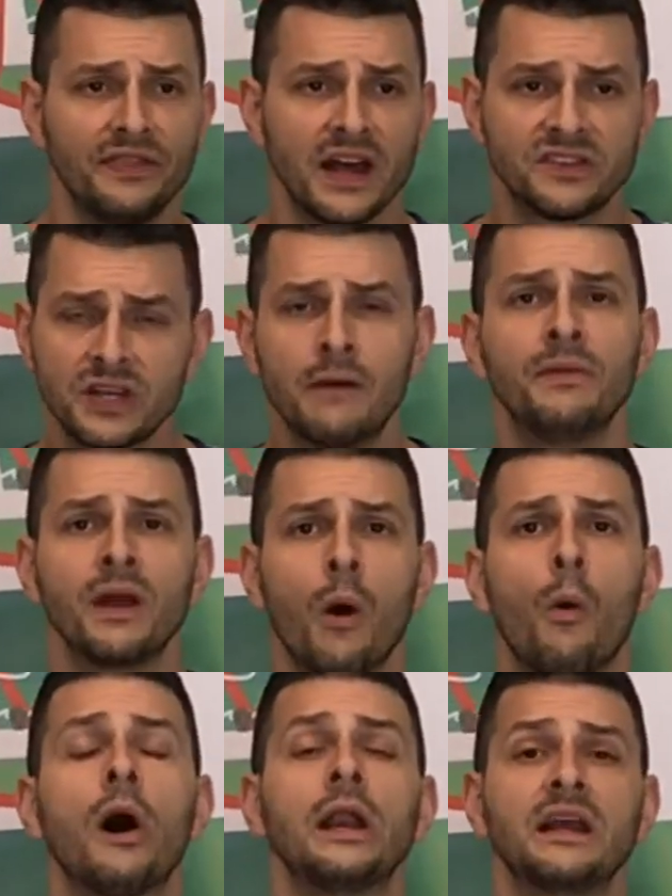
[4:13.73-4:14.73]
That's something
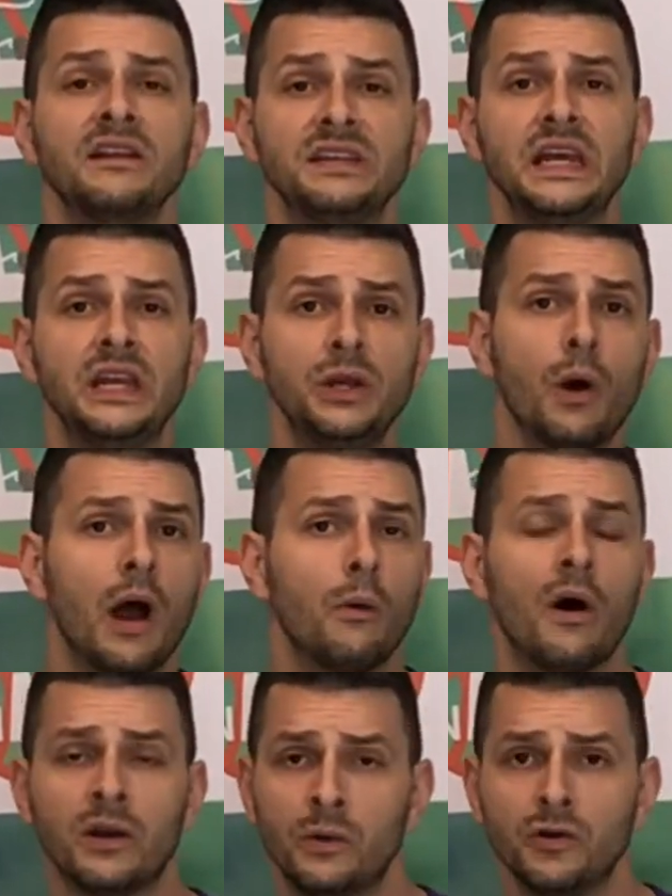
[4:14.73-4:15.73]
I want to continue. I
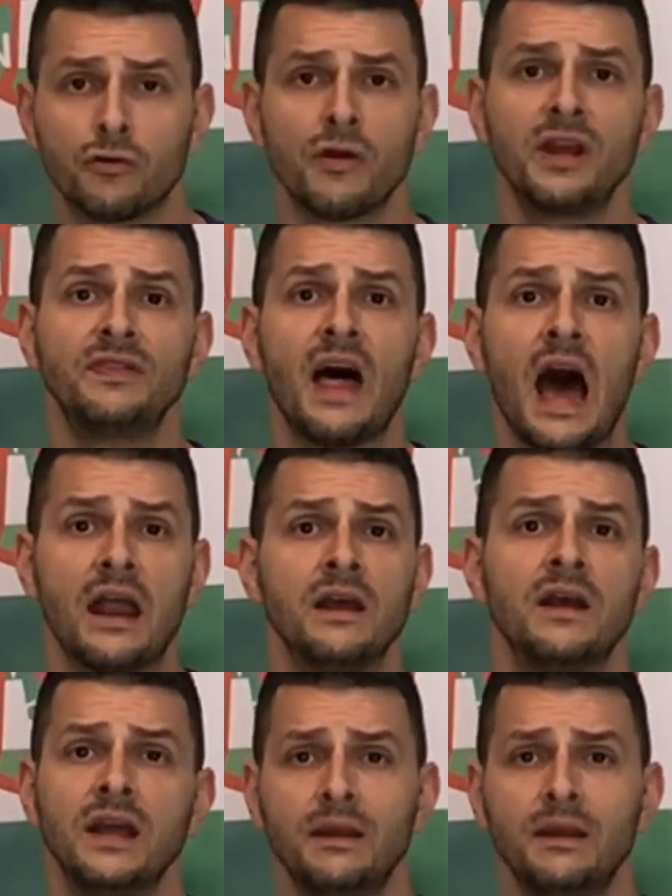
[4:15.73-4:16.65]
want to ingrain that.